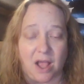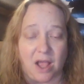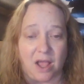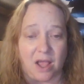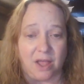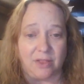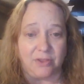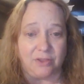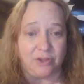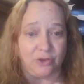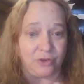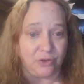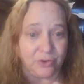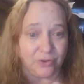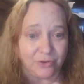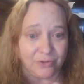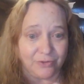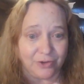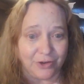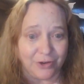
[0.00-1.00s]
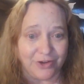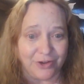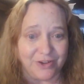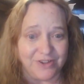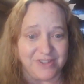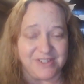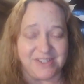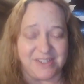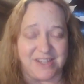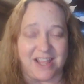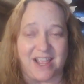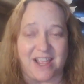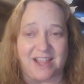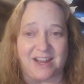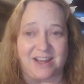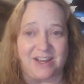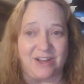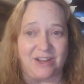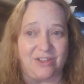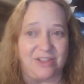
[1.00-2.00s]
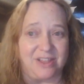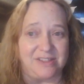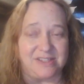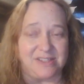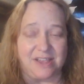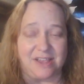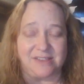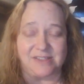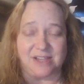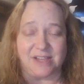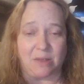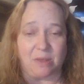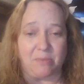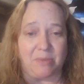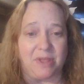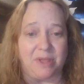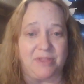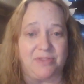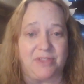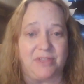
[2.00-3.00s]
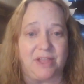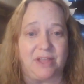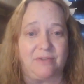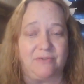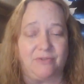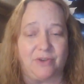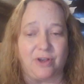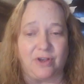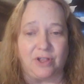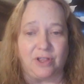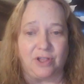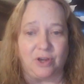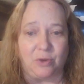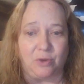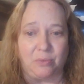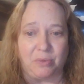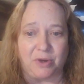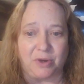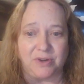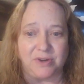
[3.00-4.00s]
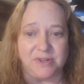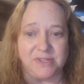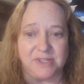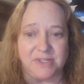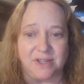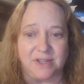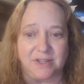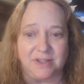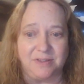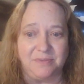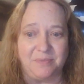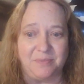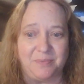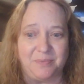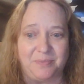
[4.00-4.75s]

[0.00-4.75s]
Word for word: uh, universe. And I know that sounds like a big thing for a little person.